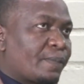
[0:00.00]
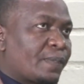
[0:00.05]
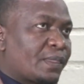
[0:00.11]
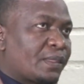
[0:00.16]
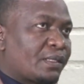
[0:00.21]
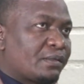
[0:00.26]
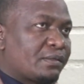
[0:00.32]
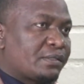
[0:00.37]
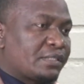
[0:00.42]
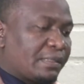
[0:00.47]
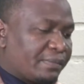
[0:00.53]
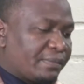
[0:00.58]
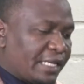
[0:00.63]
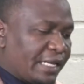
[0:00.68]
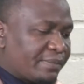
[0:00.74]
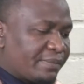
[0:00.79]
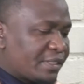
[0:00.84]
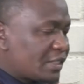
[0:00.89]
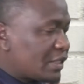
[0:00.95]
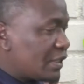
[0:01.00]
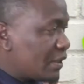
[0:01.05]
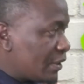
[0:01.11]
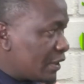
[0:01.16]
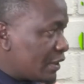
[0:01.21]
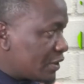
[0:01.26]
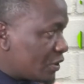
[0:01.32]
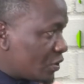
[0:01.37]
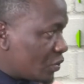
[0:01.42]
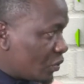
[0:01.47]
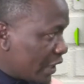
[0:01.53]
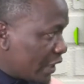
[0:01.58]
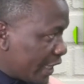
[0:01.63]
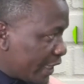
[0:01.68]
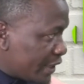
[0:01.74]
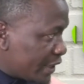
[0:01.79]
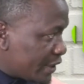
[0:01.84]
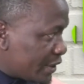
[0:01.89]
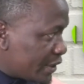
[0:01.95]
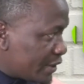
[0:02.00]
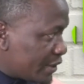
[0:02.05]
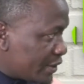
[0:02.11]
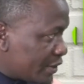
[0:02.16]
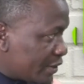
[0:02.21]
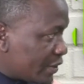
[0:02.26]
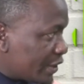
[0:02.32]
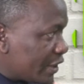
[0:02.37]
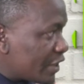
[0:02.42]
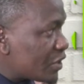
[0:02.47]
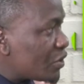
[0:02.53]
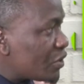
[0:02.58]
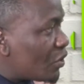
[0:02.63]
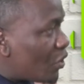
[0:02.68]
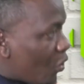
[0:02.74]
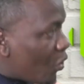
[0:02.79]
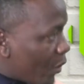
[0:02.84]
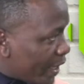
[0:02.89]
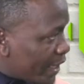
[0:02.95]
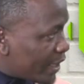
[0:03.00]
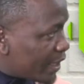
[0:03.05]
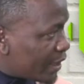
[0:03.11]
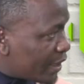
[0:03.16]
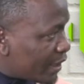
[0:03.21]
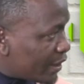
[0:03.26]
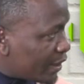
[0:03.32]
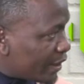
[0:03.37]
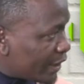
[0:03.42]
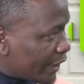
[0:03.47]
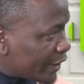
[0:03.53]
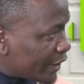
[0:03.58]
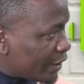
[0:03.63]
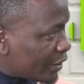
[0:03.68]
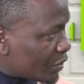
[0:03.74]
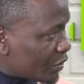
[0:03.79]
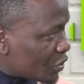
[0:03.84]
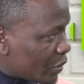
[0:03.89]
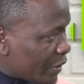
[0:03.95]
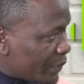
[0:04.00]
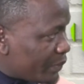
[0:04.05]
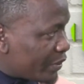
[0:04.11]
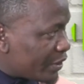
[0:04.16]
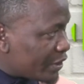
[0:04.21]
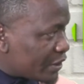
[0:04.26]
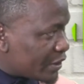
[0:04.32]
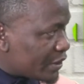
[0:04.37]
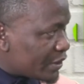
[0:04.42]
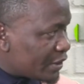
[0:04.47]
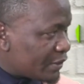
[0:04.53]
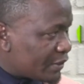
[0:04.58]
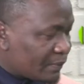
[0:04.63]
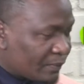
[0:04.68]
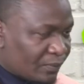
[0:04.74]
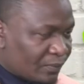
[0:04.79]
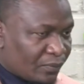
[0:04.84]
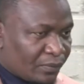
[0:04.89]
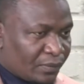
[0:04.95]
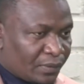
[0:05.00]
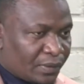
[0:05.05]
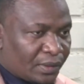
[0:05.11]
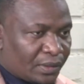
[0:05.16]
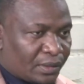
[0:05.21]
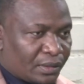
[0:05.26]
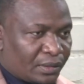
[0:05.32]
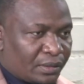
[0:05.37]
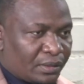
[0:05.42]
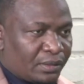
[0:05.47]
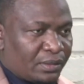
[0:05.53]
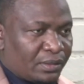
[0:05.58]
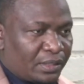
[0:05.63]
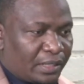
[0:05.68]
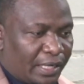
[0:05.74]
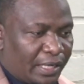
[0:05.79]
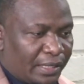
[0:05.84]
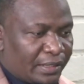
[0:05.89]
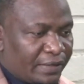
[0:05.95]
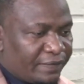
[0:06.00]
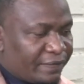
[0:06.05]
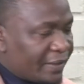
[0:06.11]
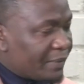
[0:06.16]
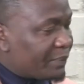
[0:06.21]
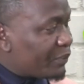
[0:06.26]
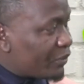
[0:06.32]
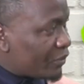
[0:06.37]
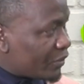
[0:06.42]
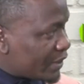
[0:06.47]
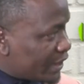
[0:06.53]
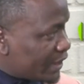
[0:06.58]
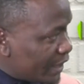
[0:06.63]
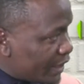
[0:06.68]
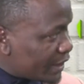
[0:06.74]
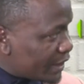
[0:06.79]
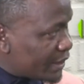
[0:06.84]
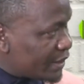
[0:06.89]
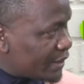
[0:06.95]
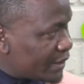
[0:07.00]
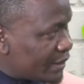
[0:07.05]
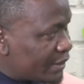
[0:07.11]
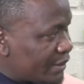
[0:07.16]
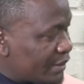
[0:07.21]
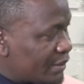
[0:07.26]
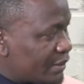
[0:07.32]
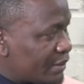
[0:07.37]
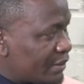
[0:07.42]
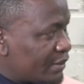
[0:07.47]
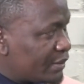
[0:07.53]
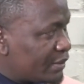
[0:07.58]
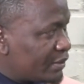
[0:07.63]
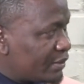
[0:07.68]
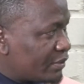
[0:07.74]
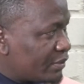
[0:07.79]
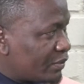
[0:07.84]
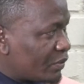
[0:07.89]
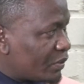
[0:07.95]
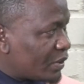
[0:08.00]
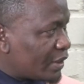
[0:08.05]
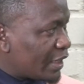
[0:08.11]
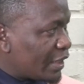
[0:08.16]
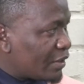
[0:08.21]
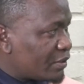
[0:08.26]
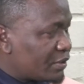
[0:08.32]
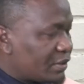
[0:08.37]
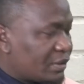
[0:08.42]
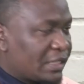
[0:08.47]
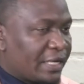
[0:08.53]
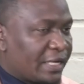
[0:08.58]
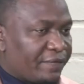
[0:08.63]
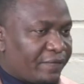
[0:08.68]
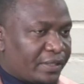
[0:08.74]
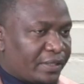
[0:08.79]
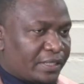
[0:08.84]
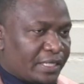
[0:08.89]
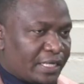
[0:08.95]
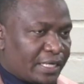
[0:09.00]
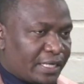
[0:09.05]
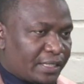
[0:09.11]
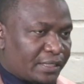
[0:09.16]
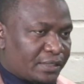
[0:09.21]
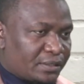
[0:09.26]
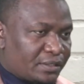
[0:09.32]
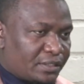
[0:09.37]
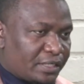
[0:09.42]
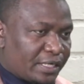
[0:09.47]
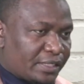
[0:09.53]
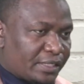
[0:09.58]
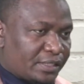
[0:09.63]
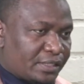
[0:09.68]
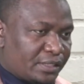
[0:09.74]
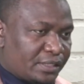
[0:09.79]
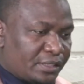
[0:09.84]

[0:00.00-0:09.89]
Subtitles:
sometimes it's too late. So there's no one at those way bridges. And if they proceed without having their trucks